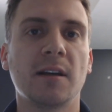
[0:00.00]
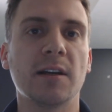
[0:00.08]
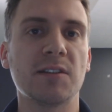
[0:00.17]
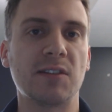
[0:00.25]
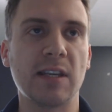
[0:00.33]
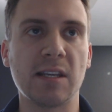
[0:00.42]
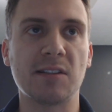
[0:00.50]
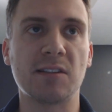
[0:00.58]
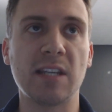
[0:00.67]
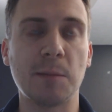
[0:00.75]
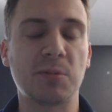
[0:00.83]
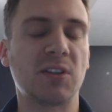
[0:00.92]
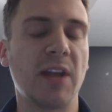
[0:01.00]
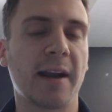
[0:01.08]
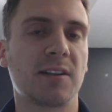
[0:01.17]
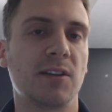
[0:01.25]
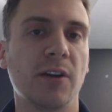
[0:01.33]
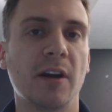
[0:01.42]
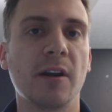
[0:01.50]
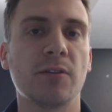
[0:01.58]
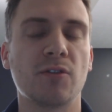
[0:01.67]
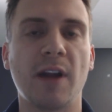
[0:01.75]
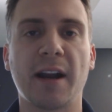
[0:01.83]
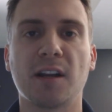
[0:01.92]
because these deep stack
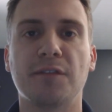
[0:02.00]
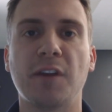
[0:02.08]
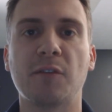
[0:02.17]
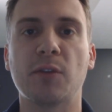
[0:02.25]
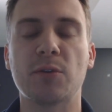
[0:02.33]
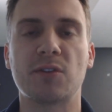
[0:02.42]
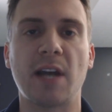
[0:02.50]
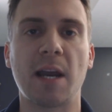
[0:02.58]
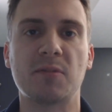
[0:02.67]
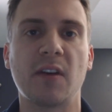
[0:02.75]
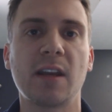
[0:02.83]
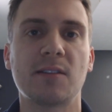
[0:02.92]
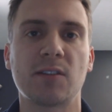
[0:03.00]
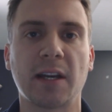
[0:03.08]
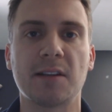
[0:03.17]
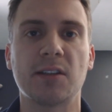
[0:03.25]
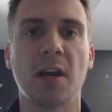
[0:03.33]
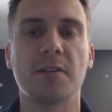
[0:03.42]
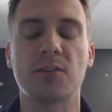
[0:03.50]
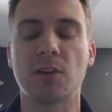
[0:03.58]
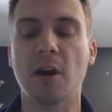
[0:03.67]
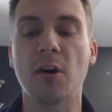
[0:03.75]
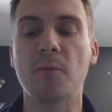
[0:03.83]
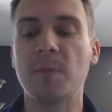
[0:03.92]
scenarios are not going to favor those types of hands, like I said.
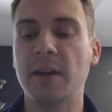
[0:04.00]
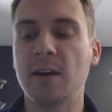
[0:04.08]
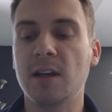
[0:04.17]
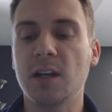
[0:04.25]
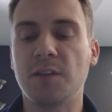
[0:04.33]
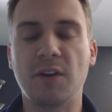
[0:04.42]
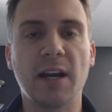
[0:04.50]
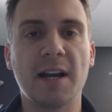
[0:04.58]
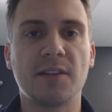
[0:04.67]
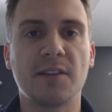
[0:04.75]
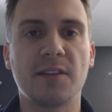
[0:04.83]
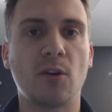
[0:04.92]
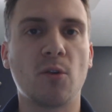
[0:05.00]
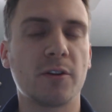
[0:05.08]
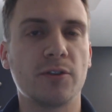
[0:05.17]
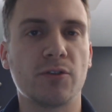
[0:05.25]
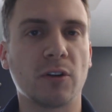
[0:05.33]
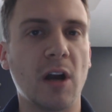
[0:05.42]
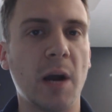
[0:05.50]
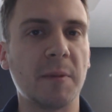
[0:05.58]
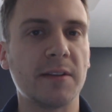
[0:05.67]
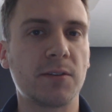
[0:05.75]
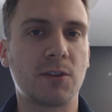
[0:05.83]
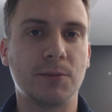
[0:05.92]
So if you guys have any questions or
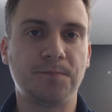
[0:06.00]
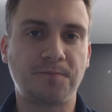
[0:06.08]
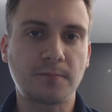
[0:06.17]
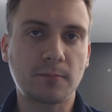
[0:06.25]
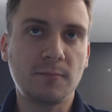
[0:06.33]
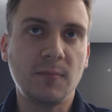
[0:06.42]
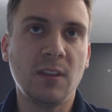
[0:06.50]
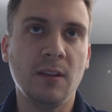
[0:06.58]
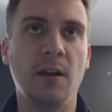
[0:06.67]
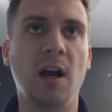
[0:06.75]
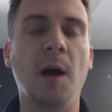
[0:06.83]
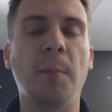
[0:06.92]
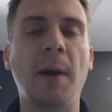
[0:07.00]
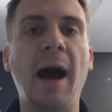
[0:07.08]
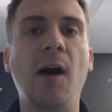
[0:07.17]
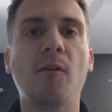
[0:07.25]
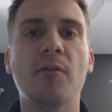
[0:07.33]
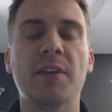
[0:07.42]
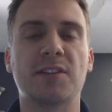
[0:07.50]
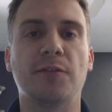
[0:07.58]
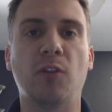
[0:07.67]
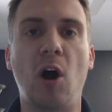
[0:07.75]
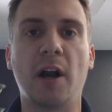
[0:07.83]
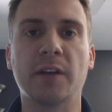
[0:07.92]
comments about
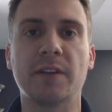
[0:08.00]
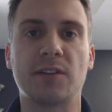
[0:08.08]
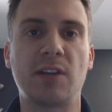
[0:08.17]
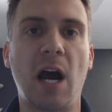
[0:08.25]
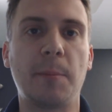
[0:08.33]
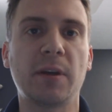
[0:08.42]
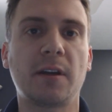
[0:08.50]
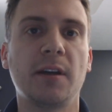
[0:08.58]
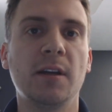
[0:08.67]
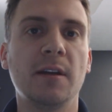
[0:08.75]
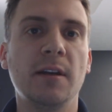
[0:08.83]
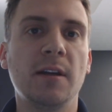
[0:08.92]
this vlog and this topic,